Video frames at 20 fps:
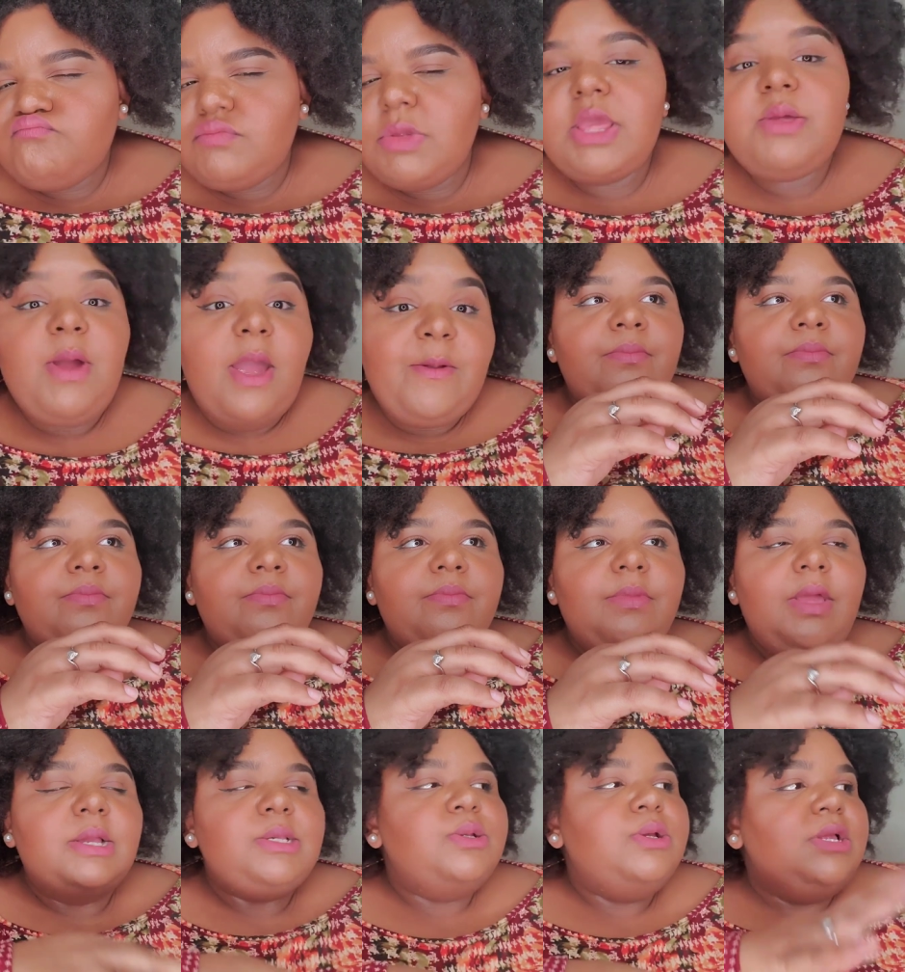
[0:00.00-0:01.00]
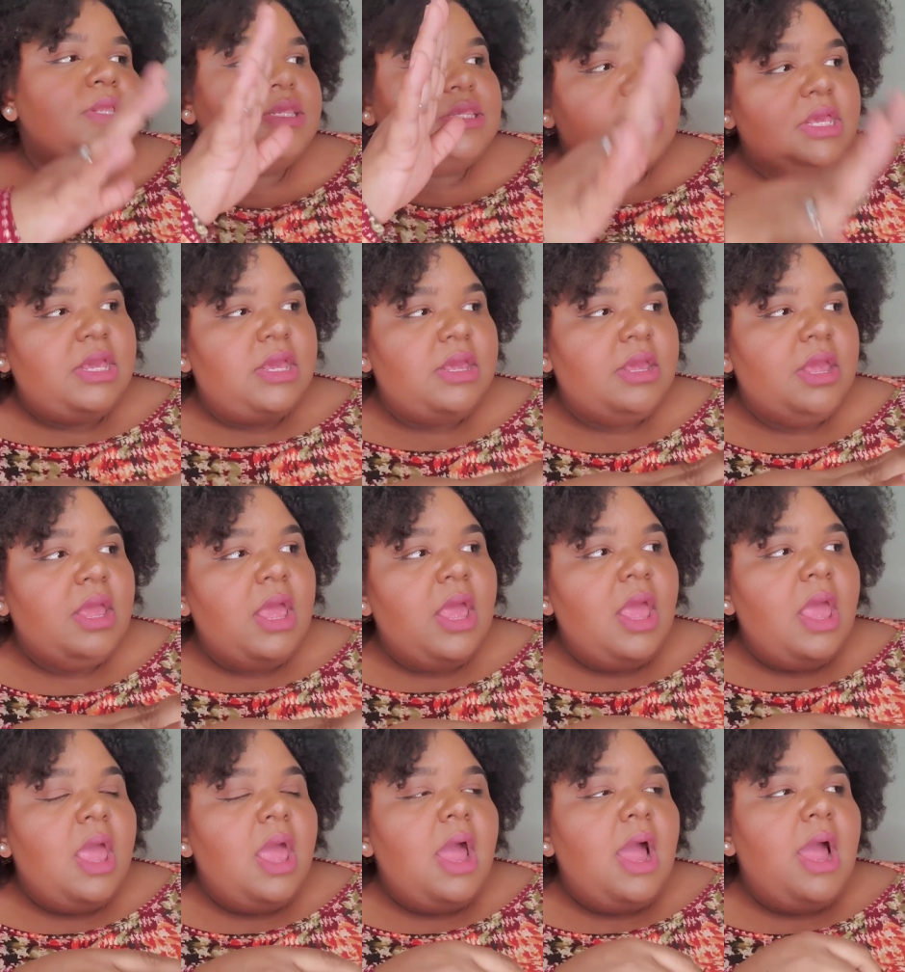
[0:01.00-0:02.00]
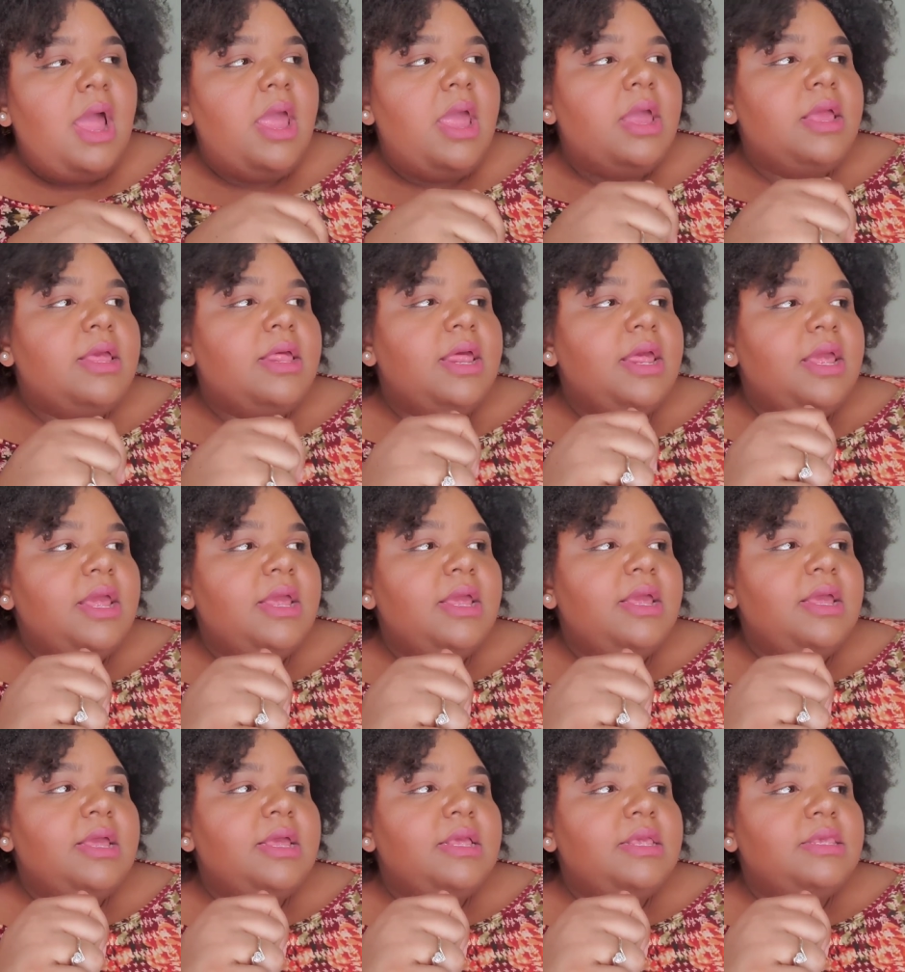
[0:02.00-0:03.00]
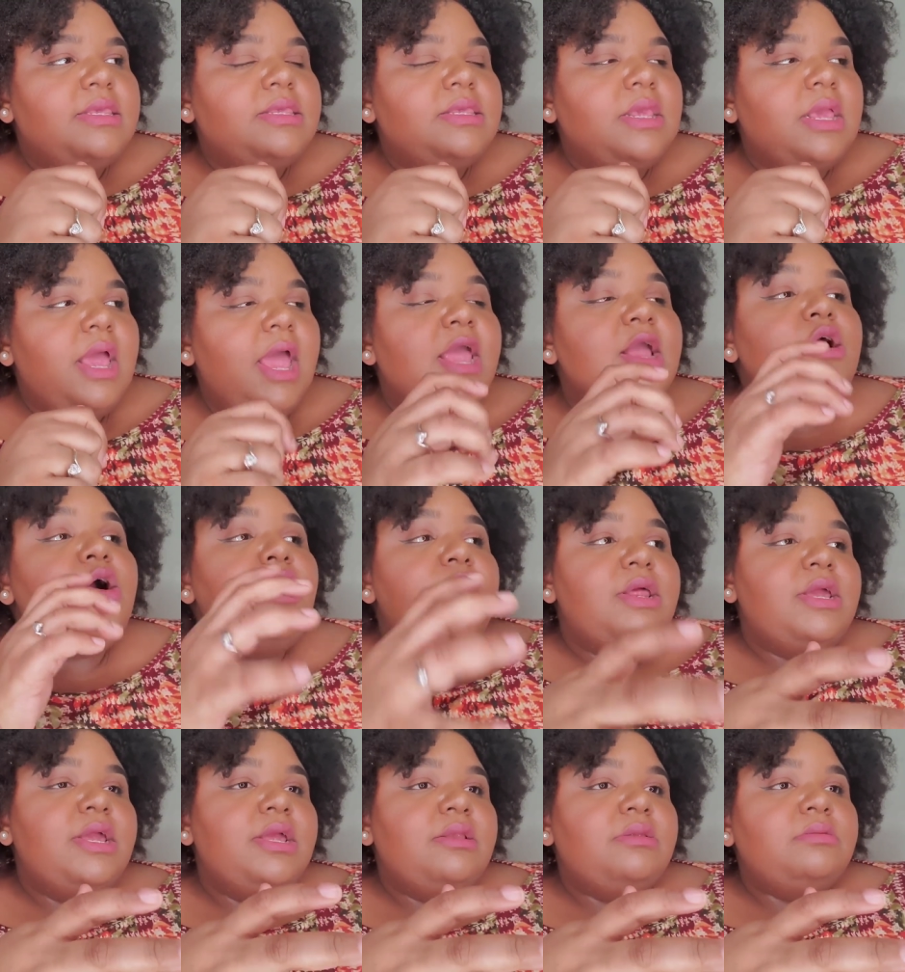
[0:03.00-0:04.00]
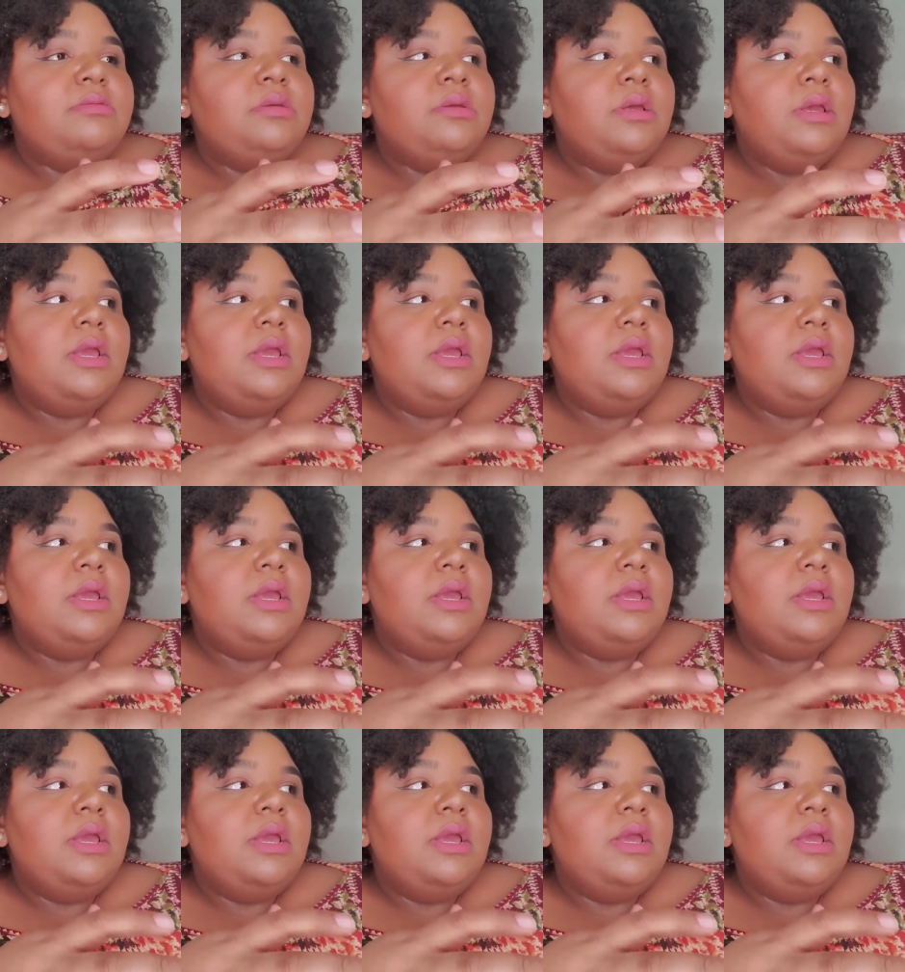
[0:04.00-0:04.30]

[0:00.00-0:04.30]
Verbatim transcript: Anyway, as you can see, it is a cardigan.